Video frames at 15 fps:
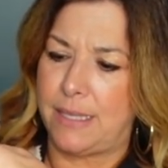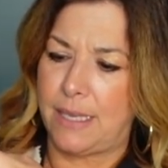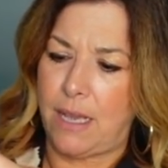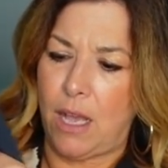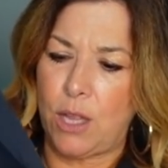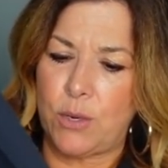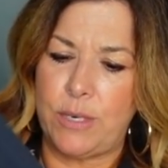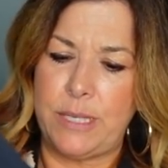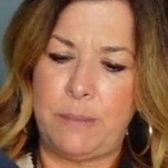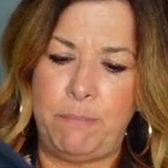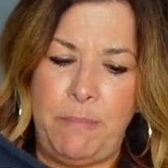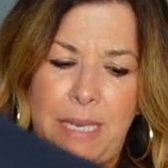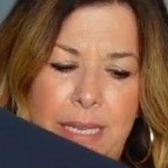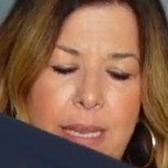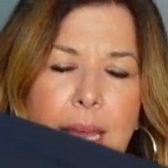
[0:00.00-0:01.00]
The color is
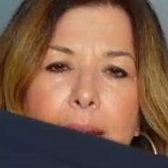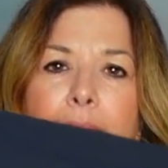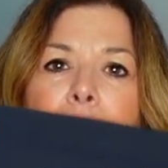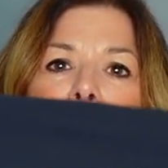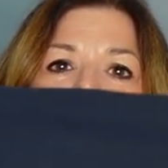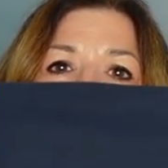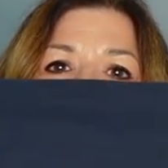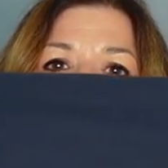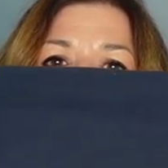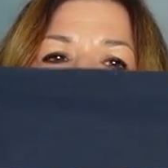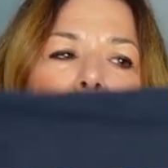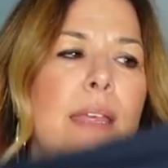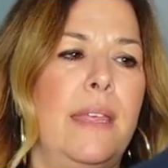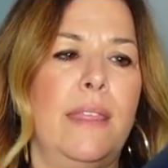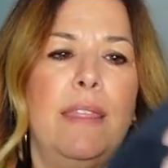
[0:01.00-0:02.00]
midnight.
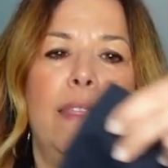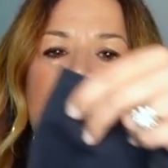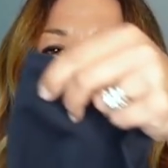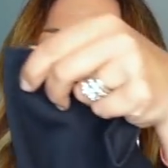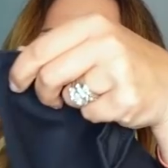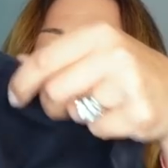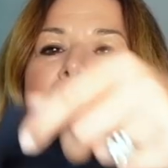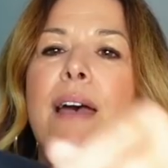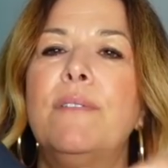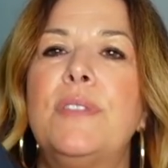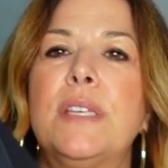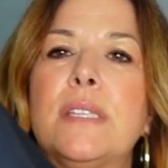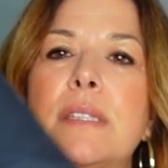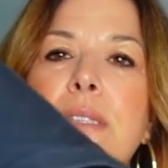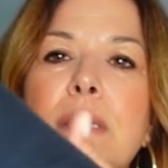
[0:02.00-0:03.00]
They have
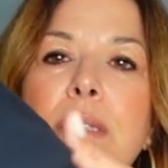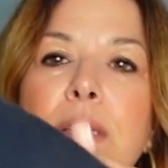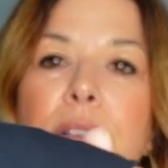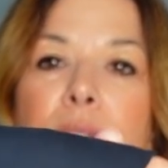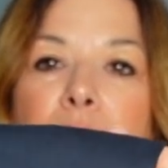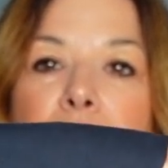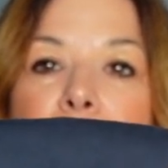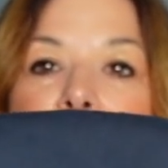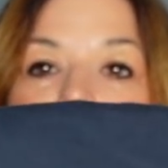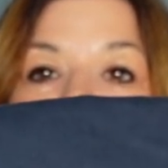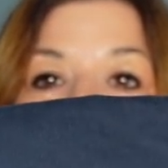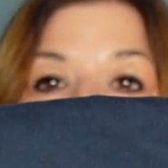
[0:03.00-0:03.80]
this little, in the